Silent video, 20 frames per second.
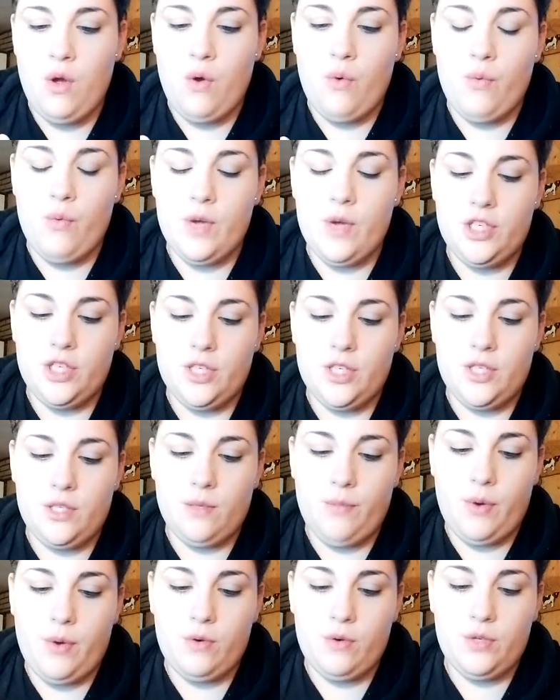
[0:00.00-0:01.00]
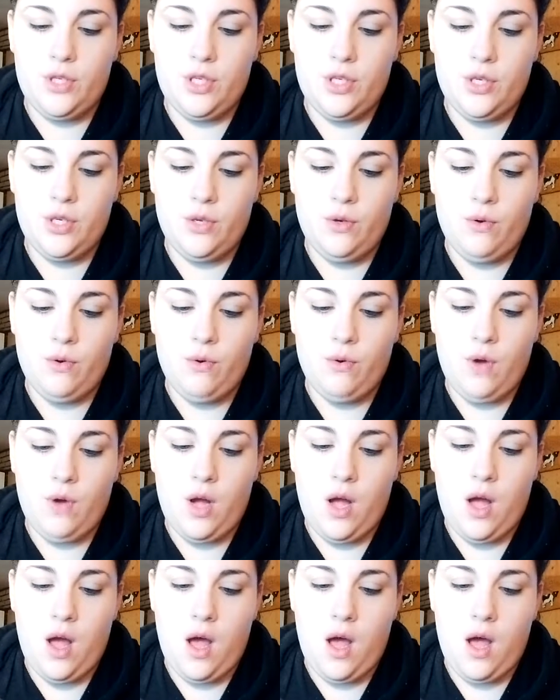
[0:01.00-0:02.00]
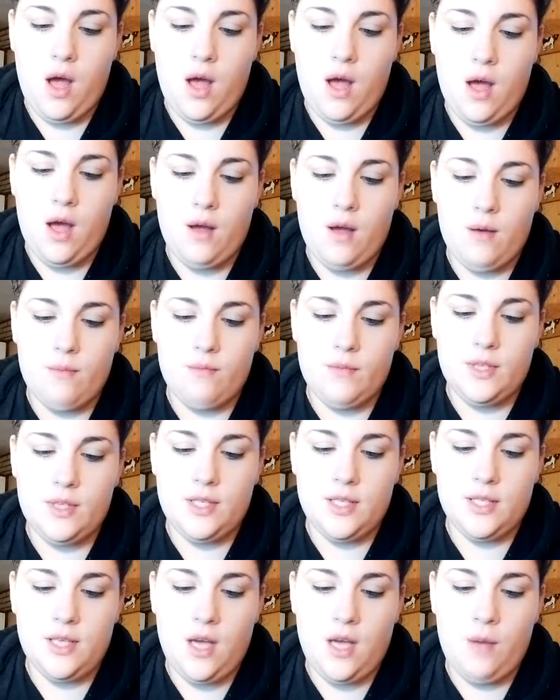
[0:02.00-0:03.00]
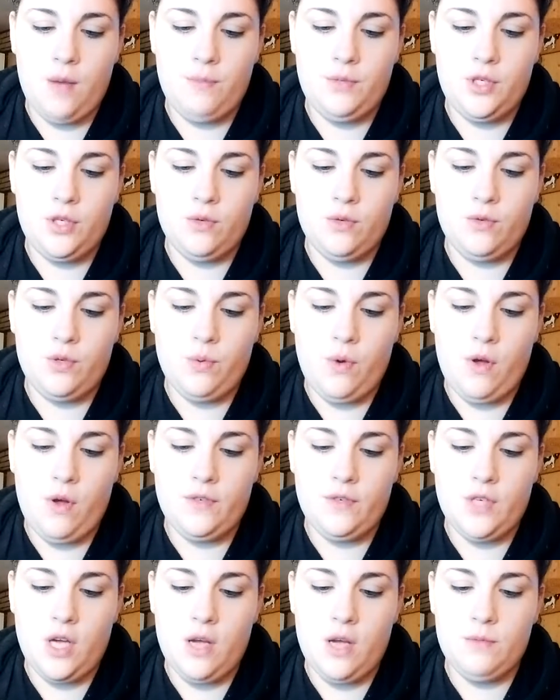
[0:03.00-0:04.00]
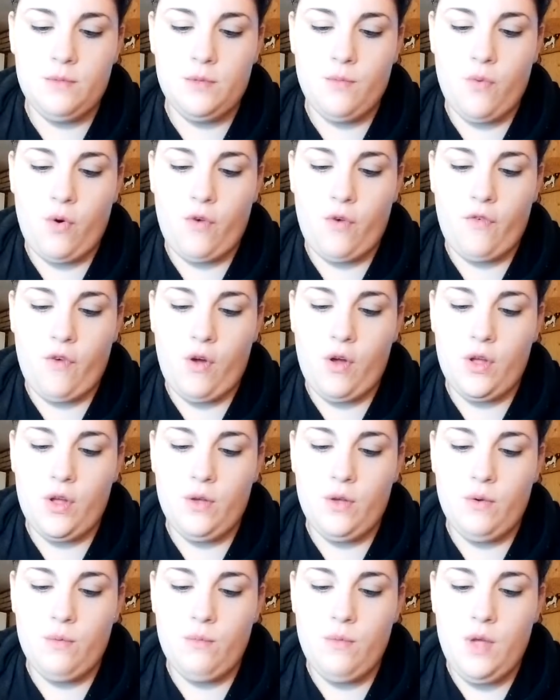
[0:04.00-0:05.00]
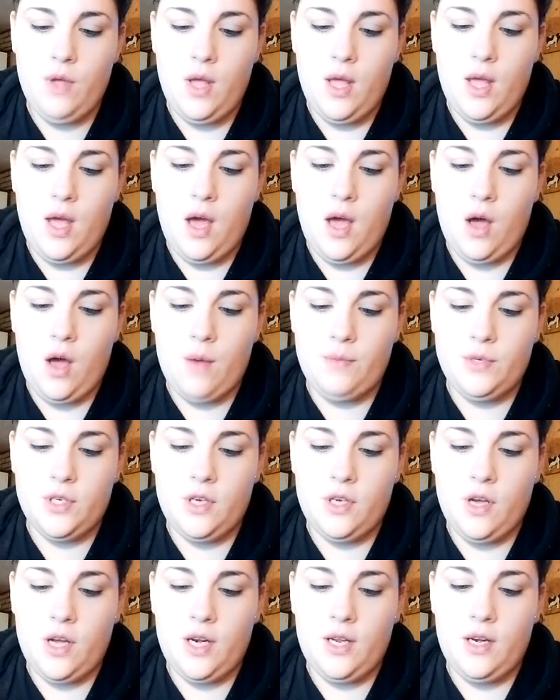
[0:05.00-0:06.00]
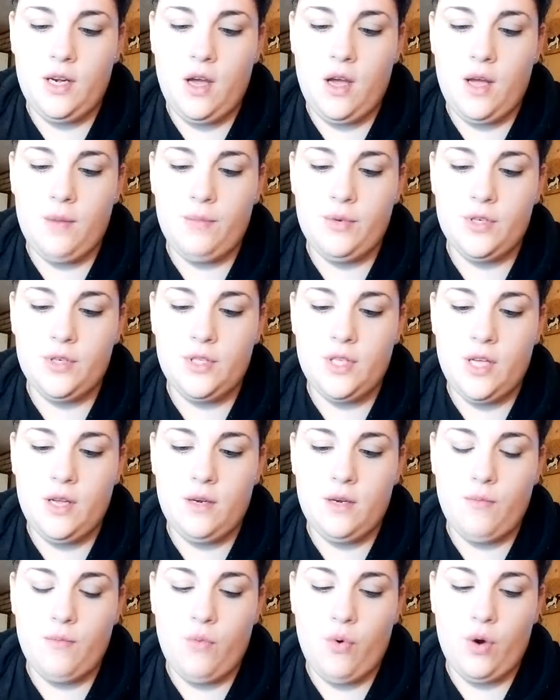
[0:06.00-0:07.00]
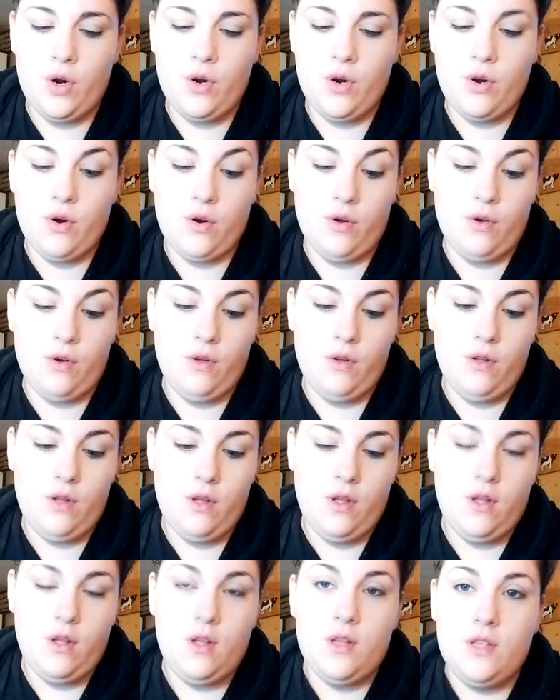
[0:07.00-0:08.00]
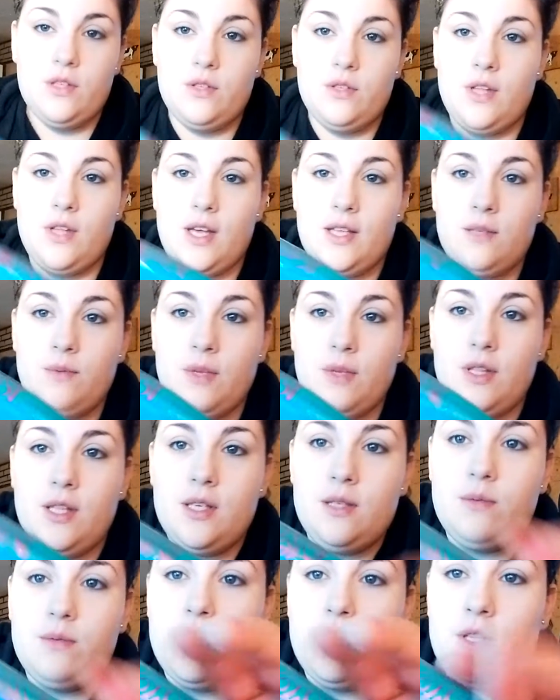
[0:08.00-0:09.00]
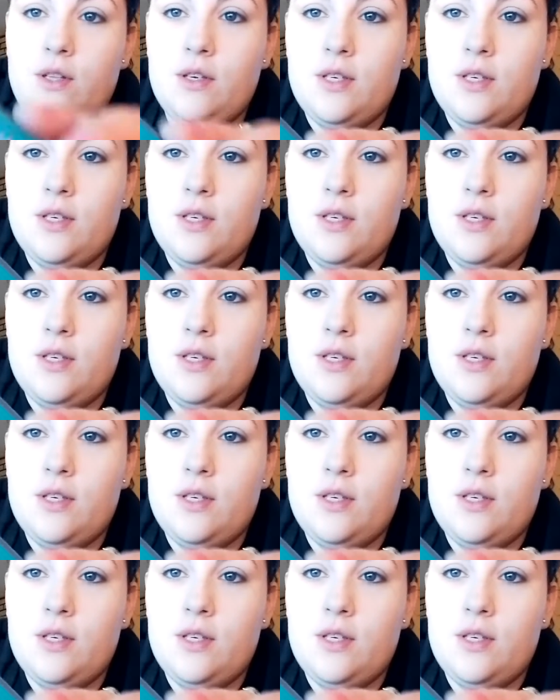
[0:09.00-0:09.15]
which is supposed to, uh, it says up to twelve times more volume, up to ninety-nine percent more curl. So that's what this one